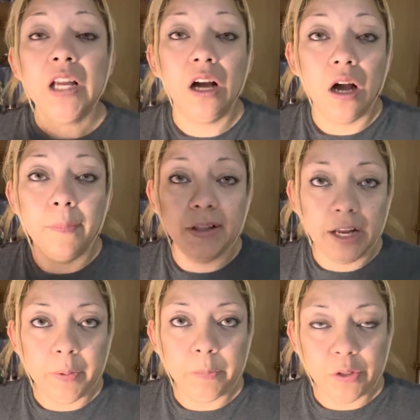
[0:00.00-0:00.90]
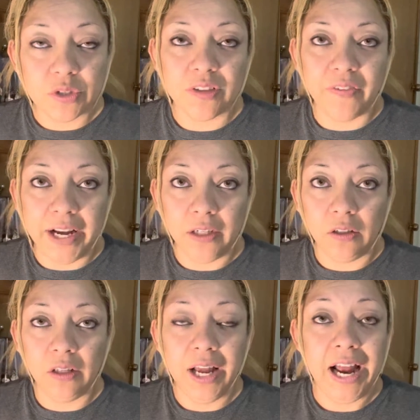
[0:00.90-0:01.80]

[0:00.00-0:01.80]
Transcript: a lot of people use the vinyl.